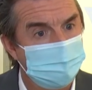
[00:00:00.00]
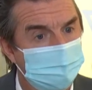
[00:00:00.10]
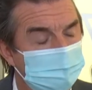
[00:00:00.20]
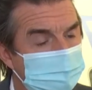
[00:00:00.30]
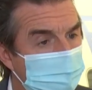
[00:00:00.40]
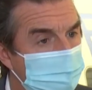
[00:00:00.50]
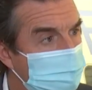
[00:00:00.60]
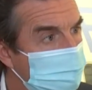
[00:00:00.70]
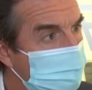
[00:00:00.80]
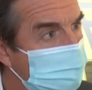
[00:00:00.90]
4 times a
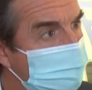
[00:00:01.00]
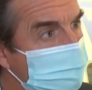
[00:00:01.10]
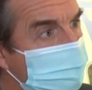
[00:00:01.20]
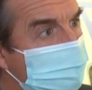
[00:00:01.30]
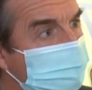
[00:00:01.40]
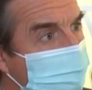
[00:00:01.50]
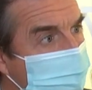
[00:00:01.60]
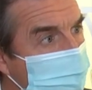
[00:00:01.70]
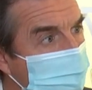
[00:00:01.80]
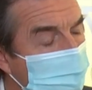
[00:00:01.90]
year,
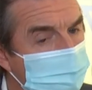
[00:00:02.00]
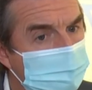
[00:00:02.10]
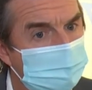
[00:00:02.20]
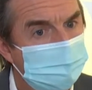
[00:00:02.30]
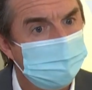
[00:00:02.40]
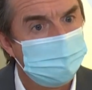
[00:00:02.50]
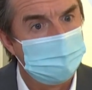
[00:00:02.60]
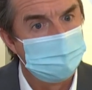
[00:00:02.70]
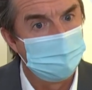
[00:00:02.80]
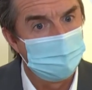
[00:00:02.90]
selecting all the
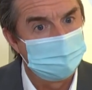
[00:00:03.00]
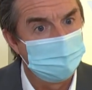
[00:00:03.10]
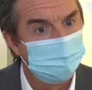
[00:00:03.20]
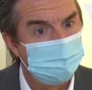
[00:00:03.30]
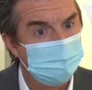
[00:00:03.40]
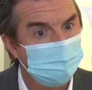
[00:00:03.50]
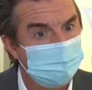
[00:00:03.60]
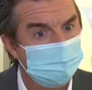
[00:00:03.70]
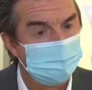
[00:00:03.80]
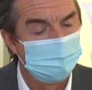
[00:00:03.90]
improvement, all what can be
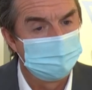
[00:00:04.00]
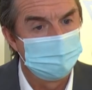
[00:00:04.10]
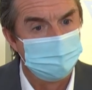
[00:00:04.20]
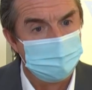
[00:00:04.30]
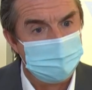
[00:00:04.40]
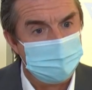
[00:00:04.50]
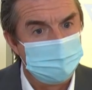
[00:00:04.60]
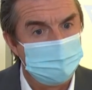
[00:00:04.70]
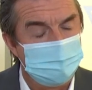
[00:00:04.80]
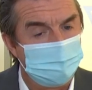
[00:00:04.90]
done in order to
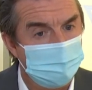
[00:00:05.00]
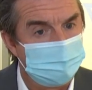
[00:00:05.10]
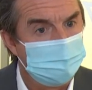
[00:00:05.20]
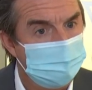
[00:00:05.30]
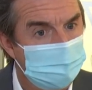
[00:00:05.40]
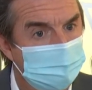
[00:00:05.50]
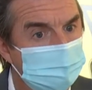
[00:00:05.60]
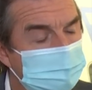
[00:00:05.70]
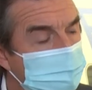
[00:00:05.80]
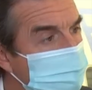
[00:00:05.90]
develop,
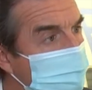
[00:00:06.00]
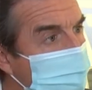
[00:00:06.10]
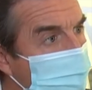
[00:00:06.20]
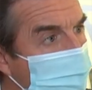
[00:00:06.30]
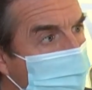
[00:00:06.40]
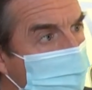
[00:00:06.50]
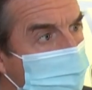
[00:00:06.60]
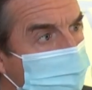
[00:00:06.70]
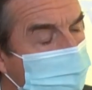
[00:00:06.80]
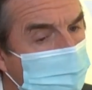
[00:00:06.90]
continuously develop our
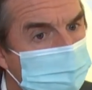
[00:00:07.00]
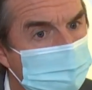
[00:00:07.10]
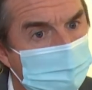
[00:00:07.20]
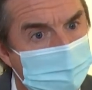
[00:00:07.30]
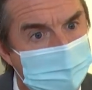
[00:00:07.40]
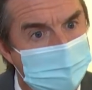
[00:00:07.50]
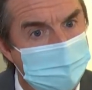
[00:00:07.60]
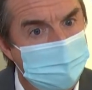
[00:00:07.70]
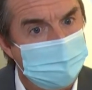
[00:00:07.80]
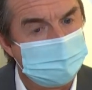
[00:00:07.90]
platform. So
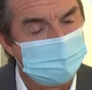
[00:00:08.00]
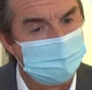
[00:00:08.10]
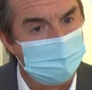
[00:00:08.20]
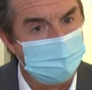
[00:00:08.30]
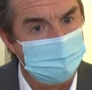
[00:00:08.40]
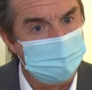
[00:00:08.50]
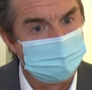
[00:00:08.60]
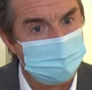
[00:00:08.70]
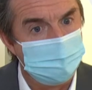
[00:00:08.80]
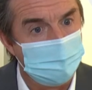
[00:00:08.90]
it's
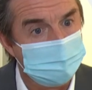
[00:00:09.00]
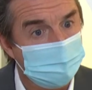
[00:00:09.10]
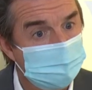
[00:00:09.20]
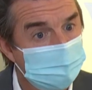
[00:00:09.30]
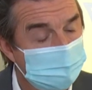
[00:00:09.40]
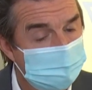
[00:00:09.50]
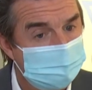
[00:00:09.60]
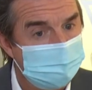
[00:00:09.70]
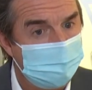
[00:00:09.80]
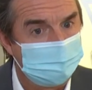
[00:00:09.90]
important to
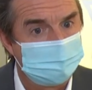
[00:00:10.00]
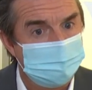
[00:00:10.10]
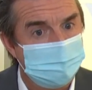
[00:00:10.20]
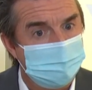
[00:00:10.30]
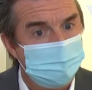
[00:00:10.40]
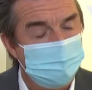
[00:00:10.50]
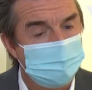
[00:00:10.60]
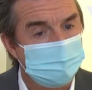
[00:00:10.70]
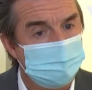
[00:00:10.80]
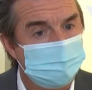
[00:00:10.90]
notice that,
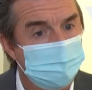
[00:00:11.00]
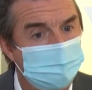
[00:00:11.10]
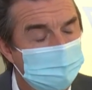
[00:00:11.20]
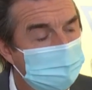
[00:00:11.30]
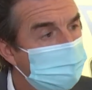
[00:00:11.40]
because it's definitely